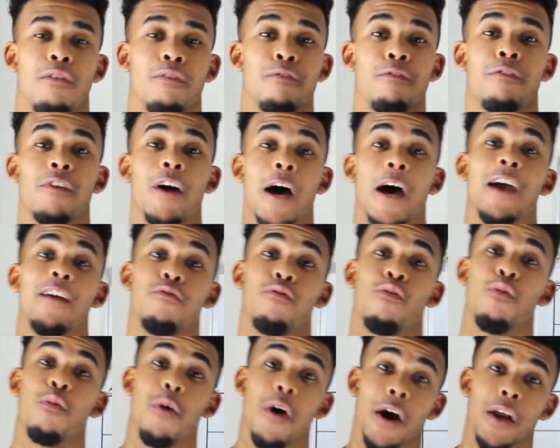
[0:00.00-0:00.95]

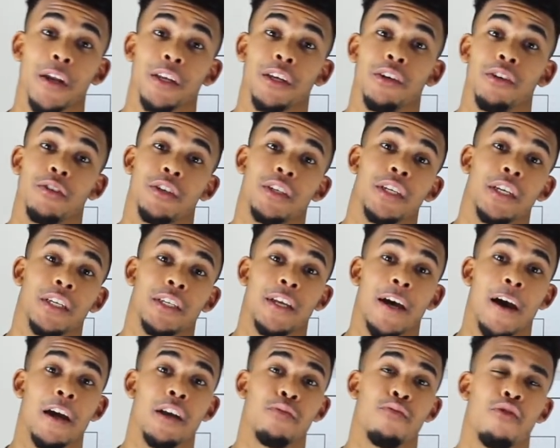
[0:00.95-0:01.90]
5-1 Houston
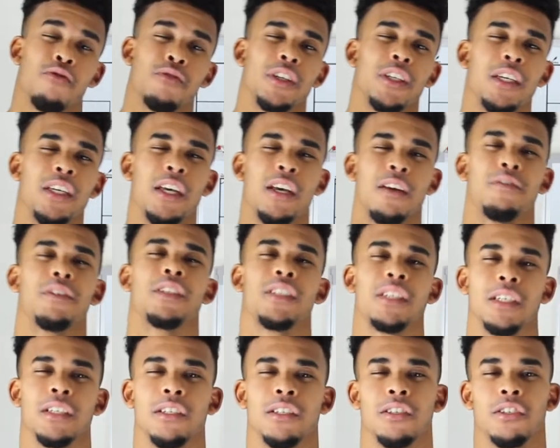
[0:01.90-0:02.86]
Dynamo.
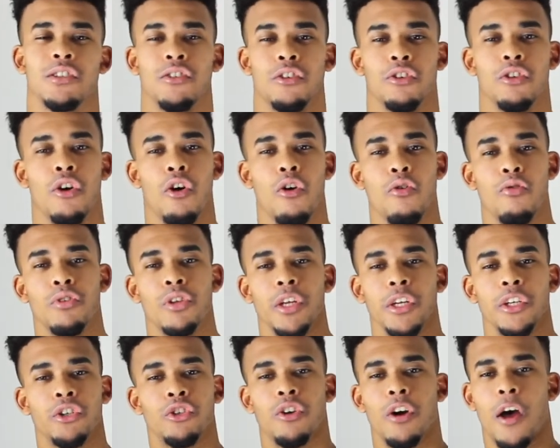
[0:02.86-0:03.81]
TFC
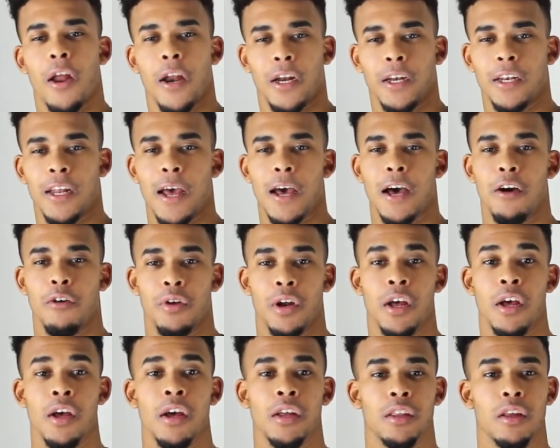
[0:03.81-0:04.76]
slowly trotting down
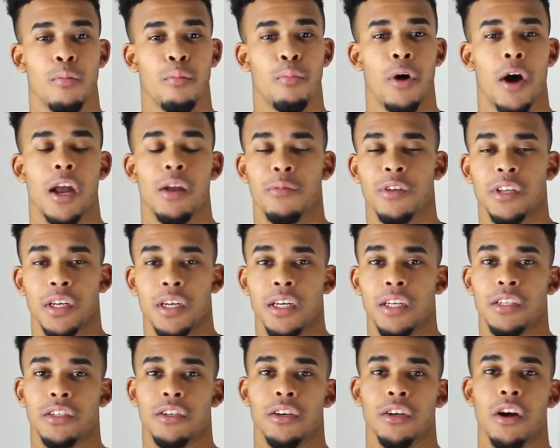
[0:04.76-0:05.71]
the bottom of the
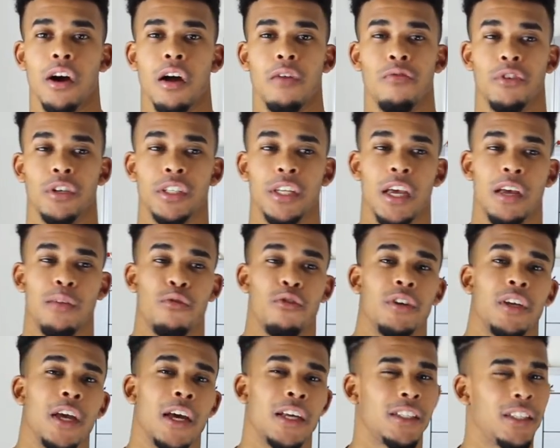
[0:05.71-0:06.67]
Eastern Conference table.
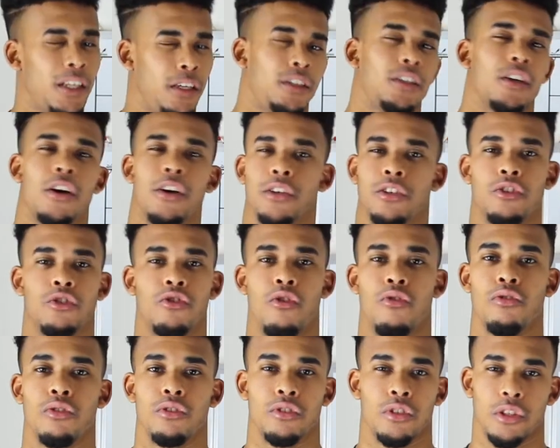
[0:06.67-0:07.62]
Yes, they started
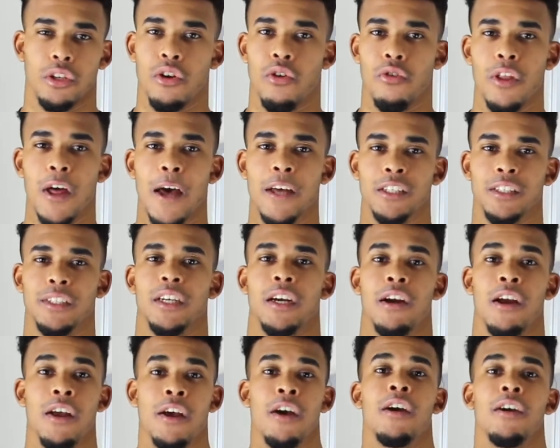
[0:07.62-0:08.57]
so slow last
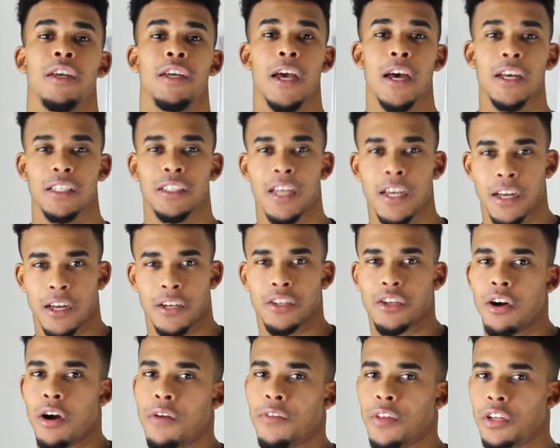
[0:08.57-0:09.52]
year. Yes, they could
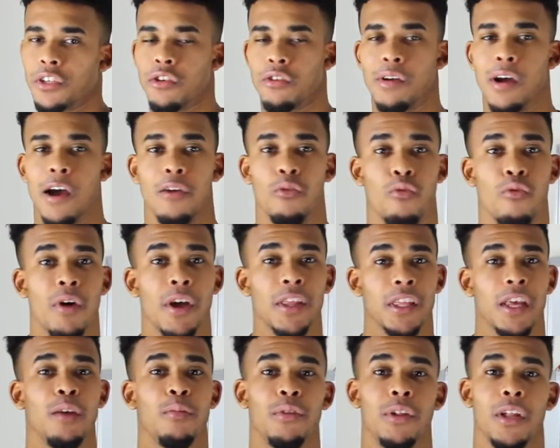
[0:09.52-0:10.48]
turn this around when
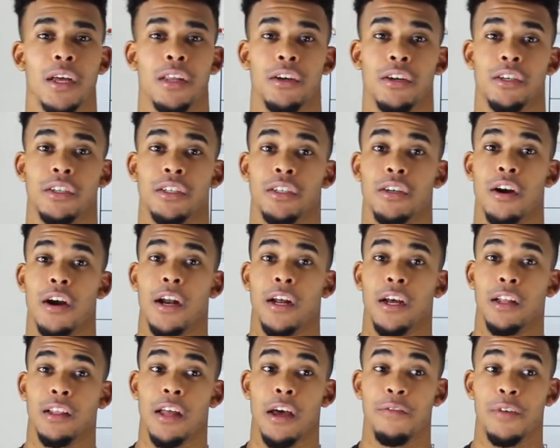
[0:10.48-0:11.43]
they play their starting
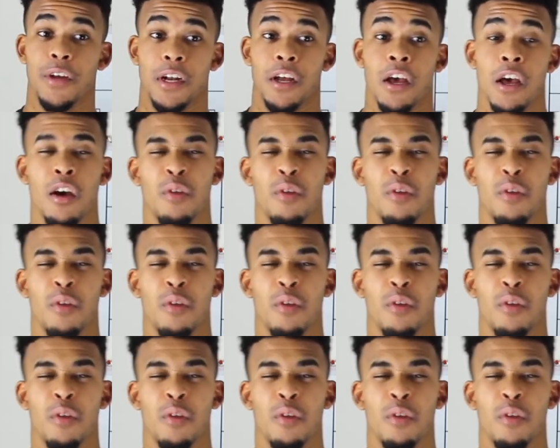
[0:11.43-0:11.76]
11.